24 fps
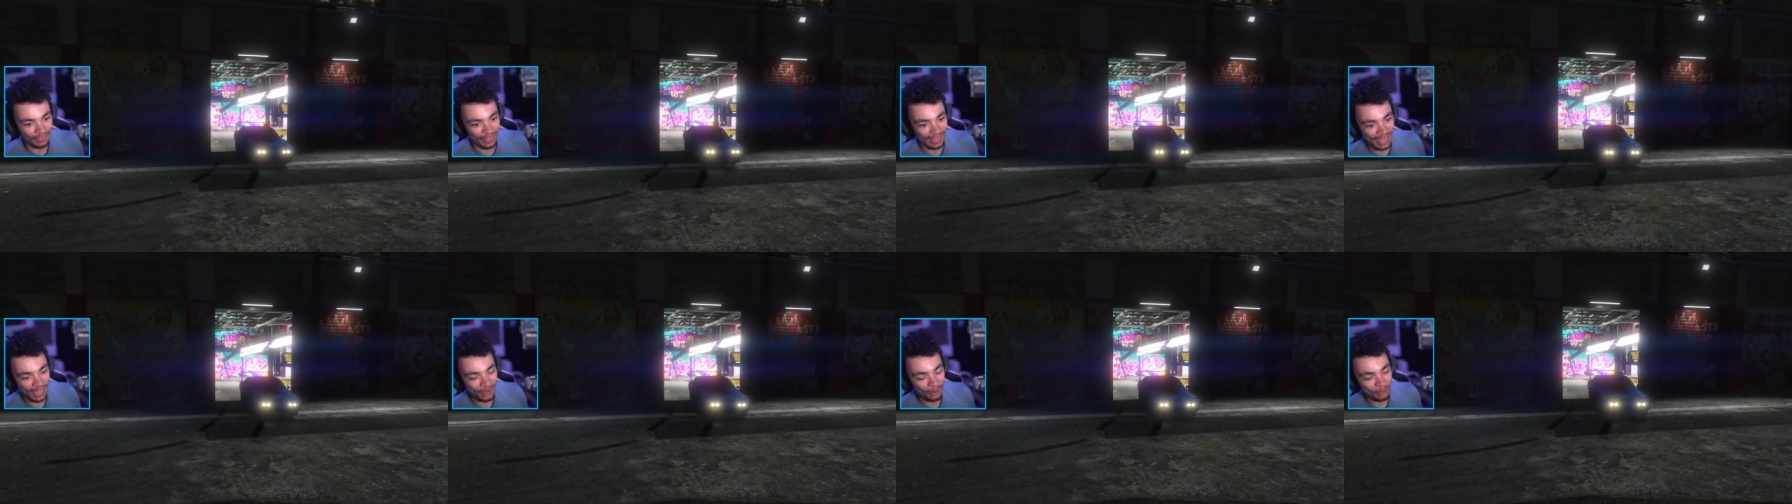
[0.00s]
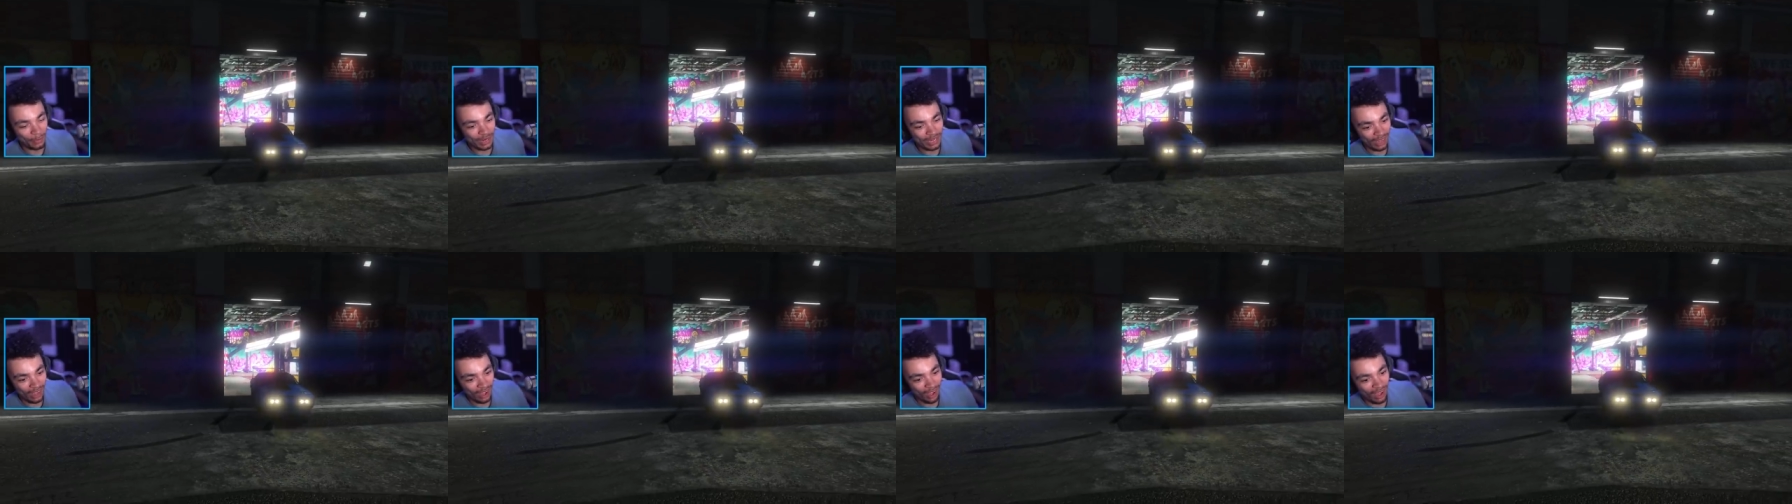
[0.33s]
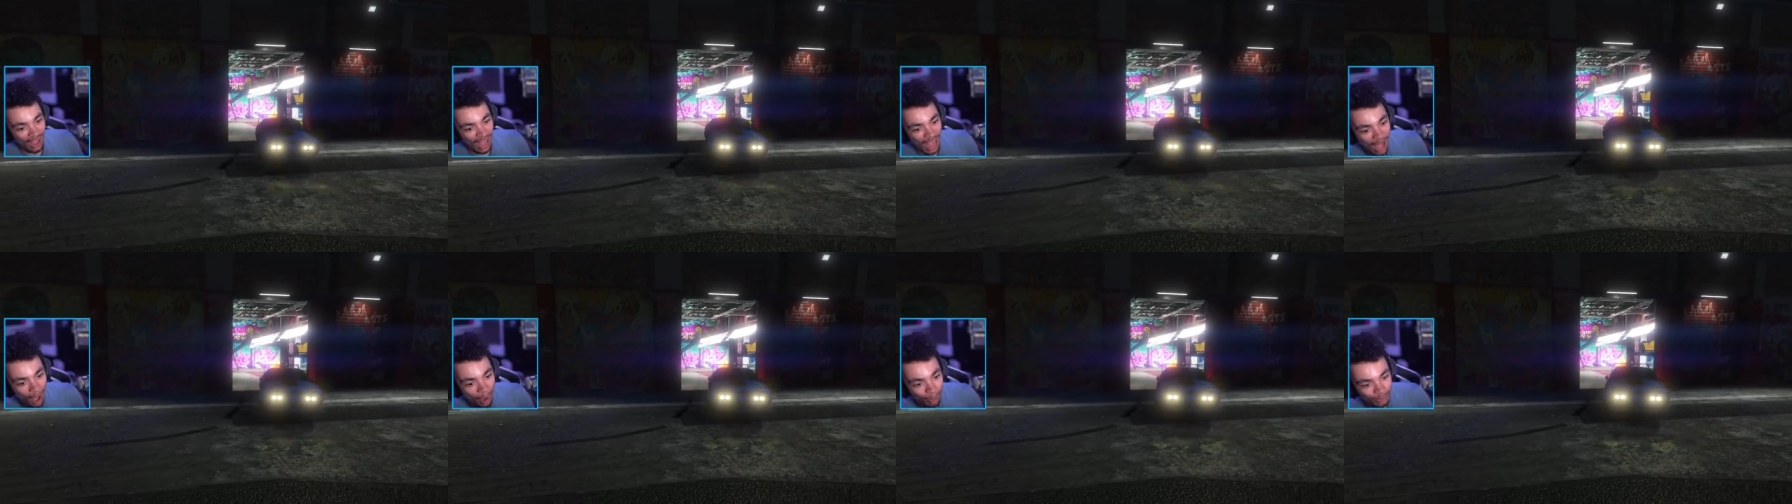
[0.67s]
There we
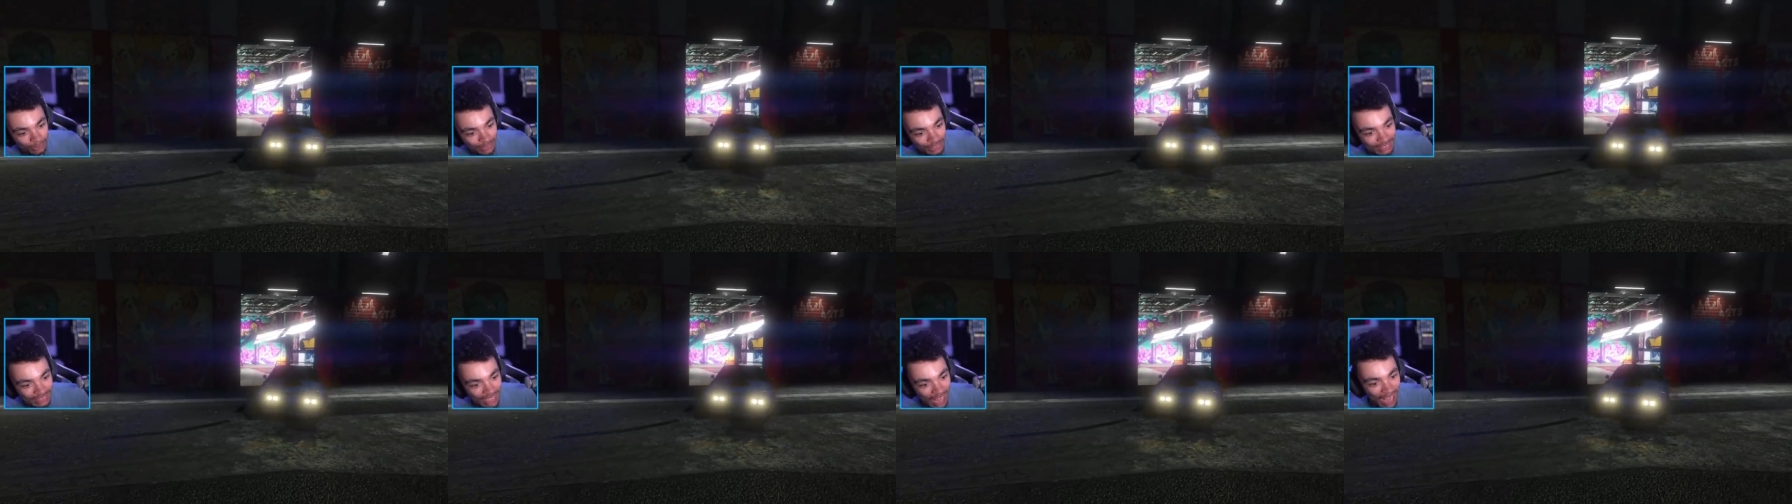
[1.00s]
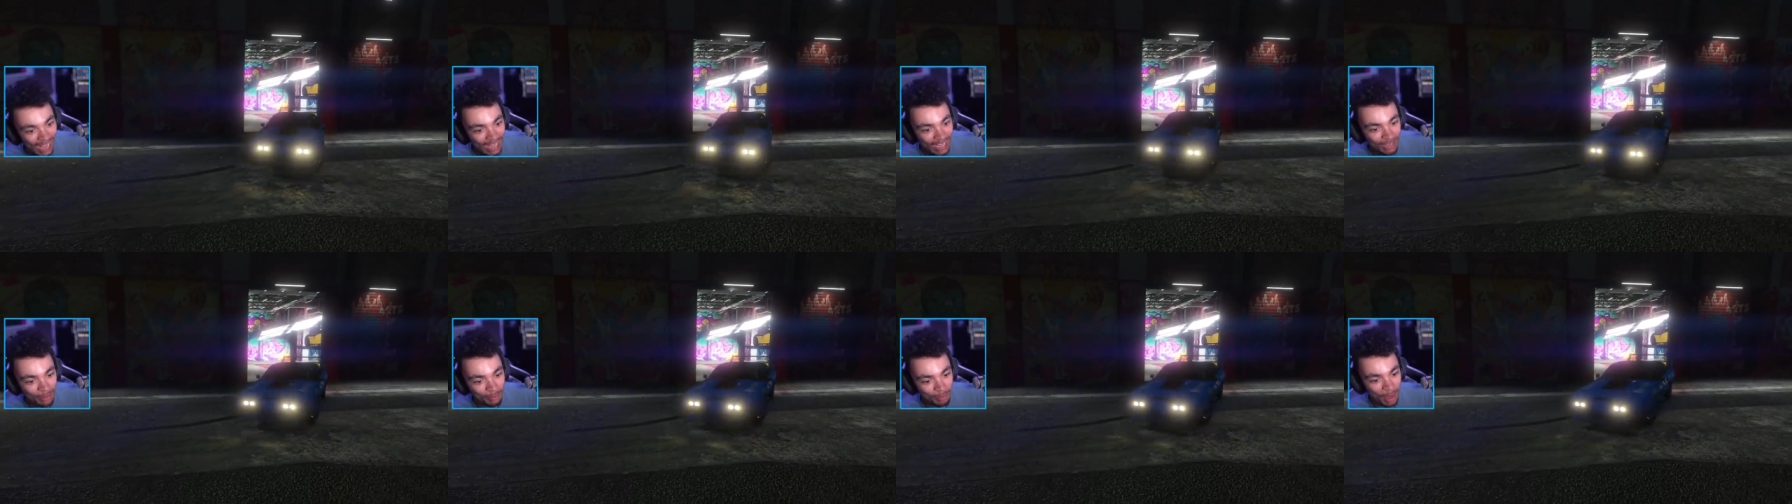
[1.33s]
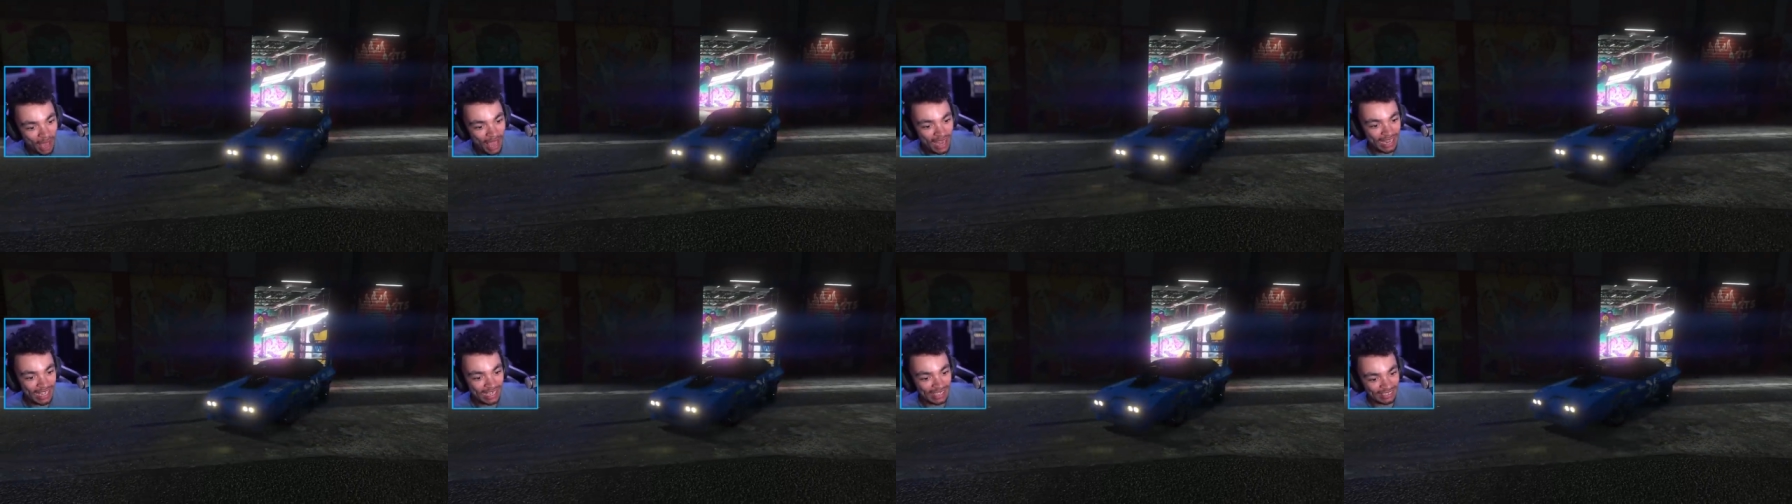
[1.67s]
are outside of
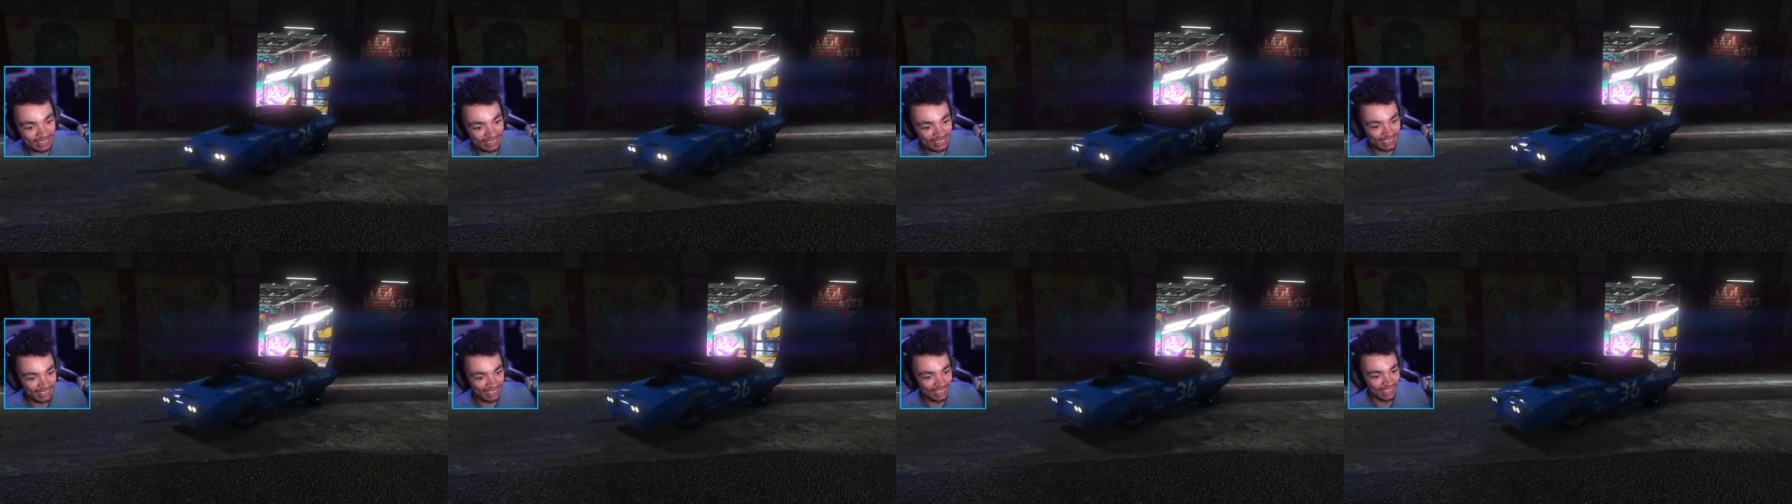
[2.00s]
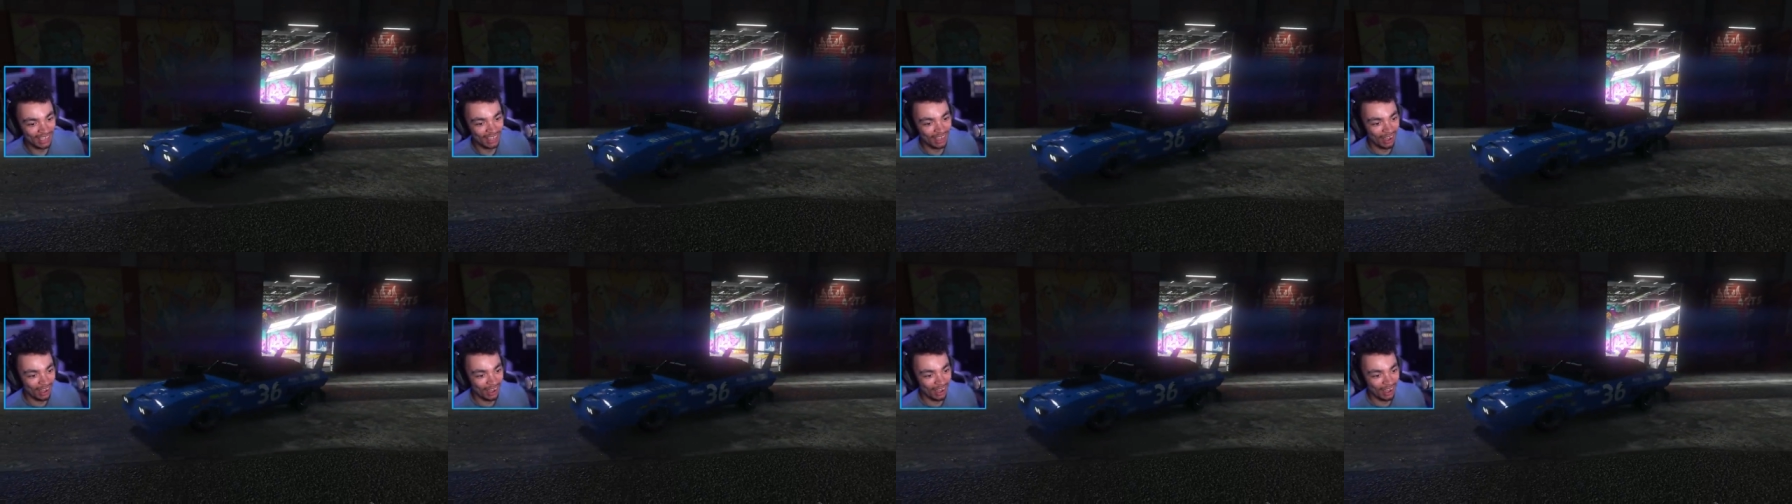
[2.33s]
Benny's